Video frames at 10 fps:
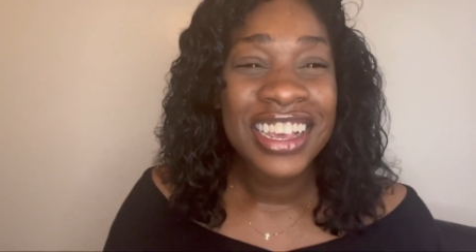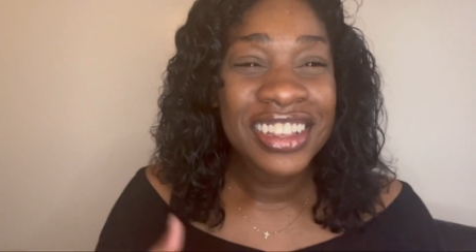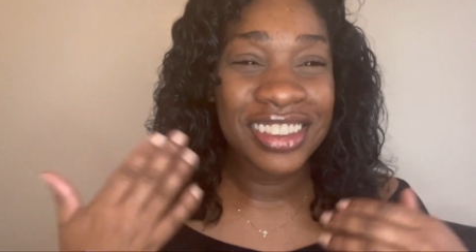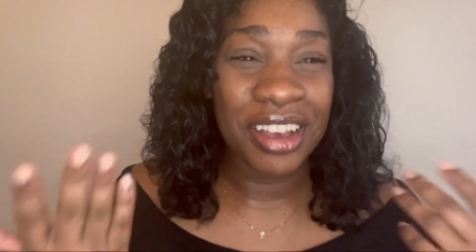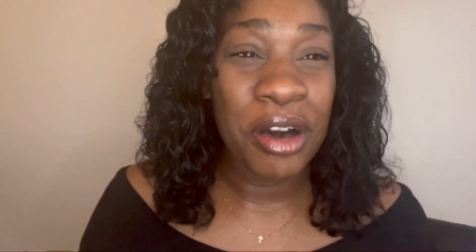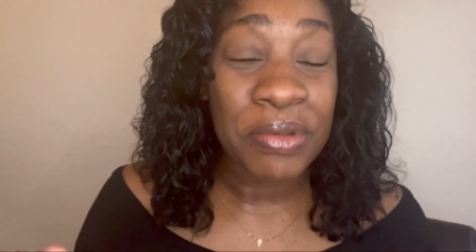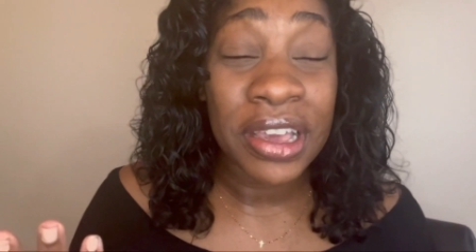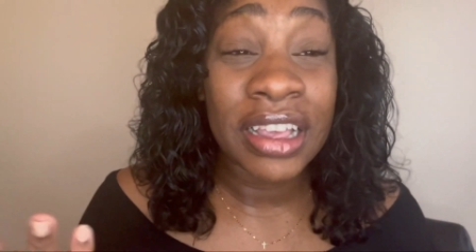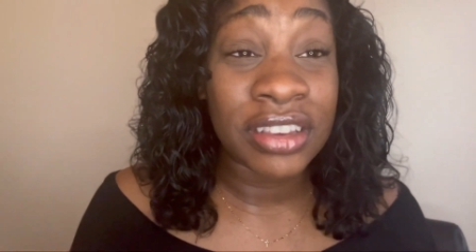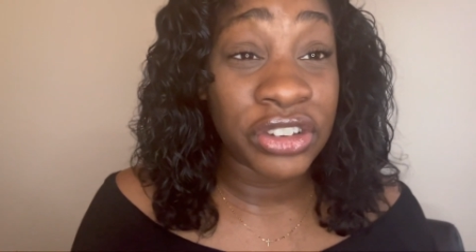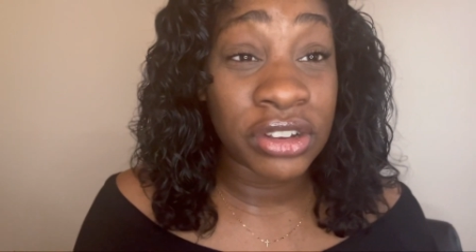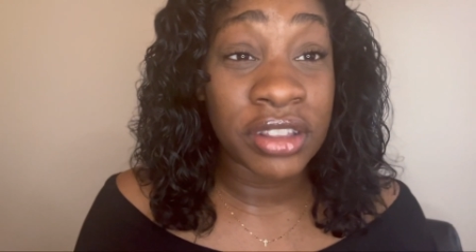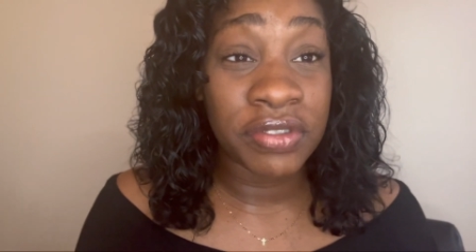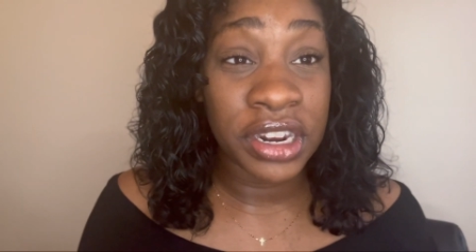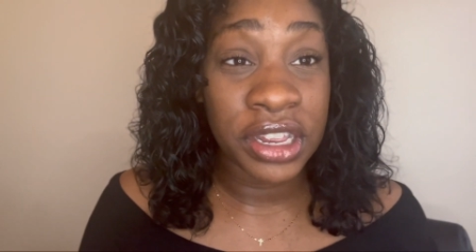So I hope you guys enjoyed
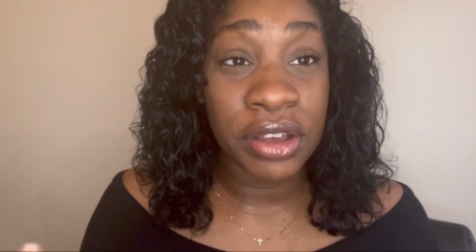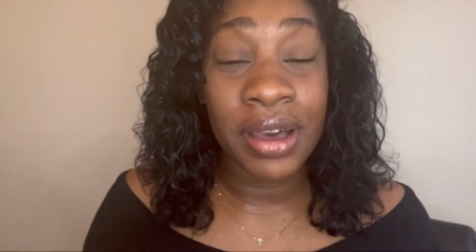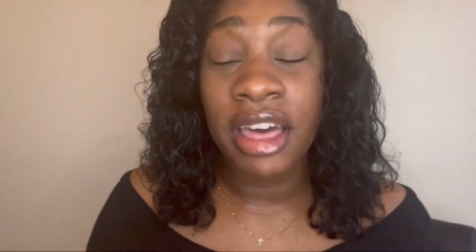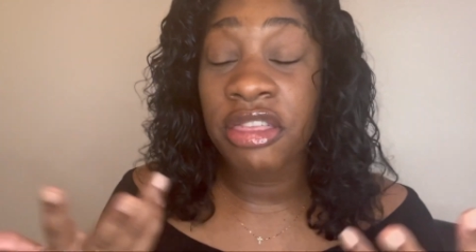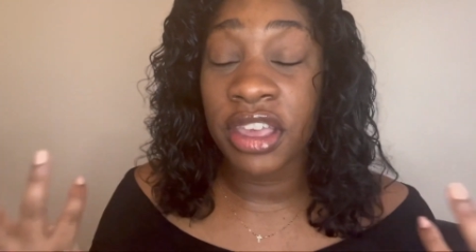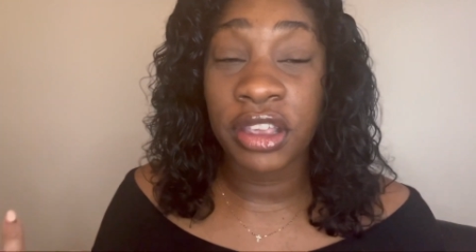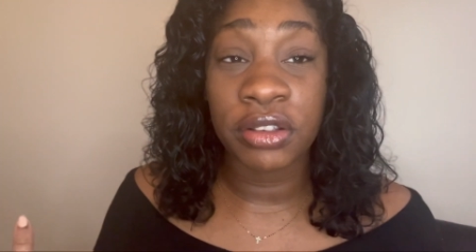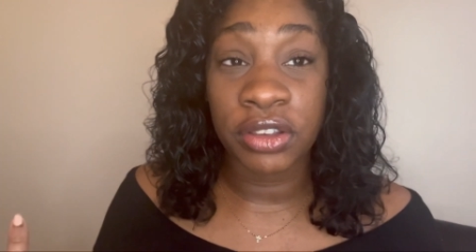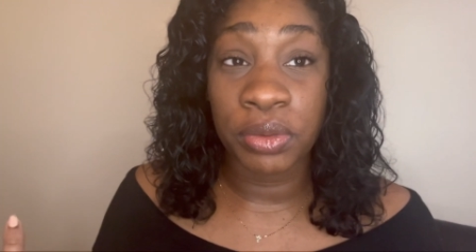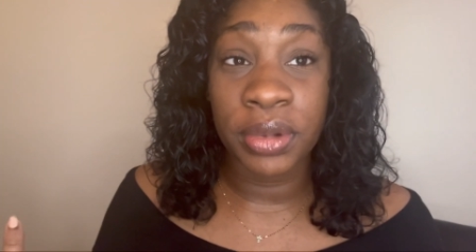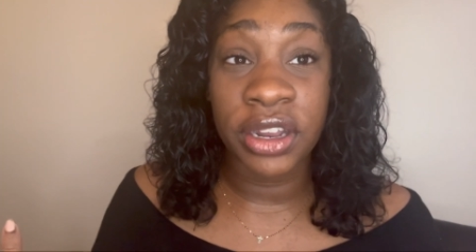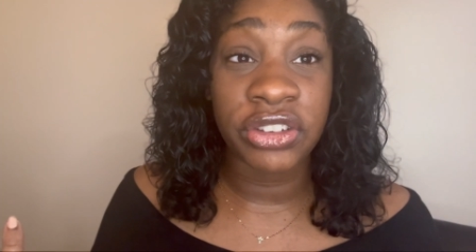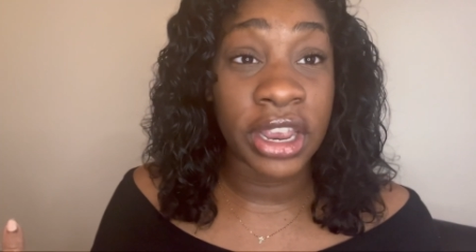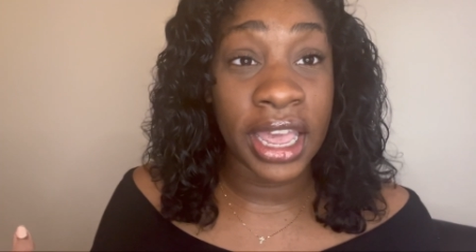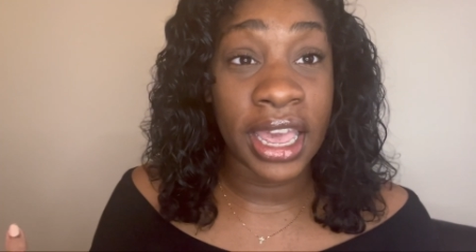the video. I thank you so
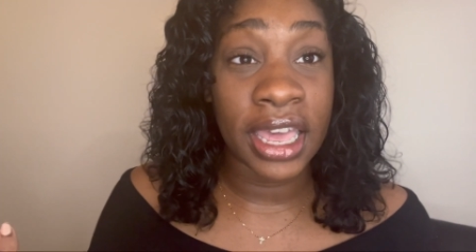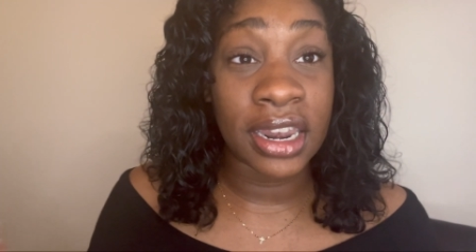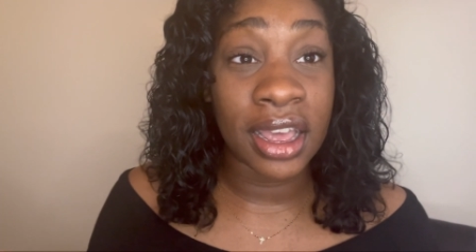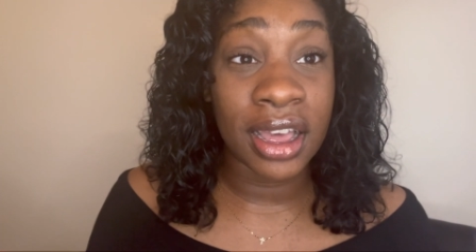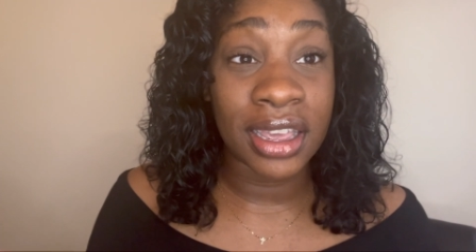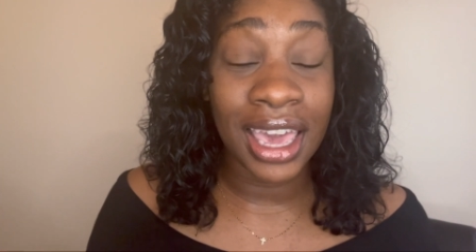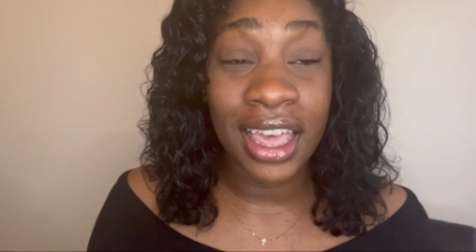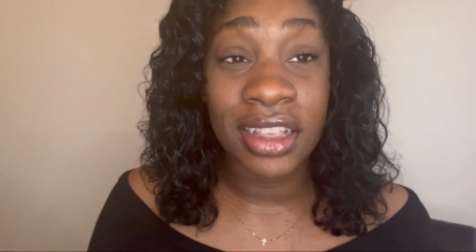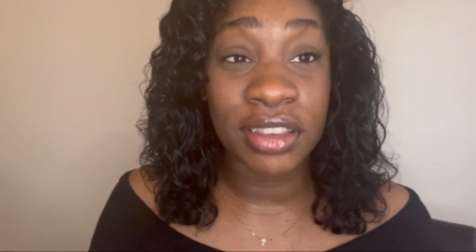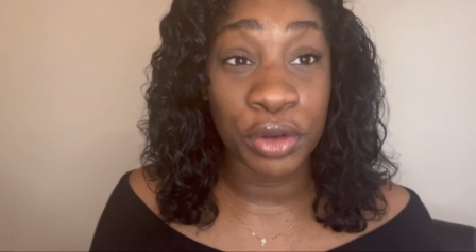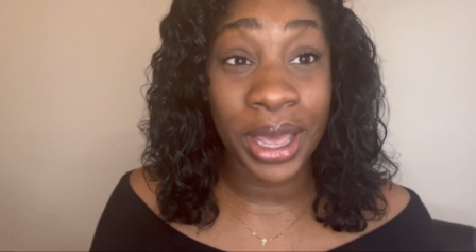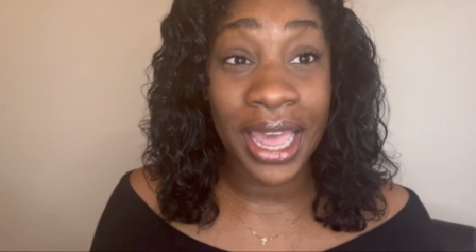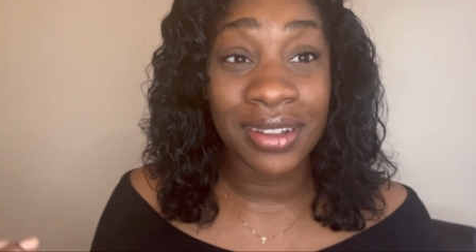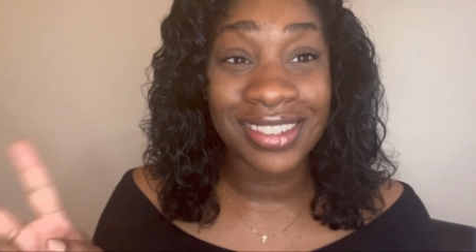much, and yeah, so bye.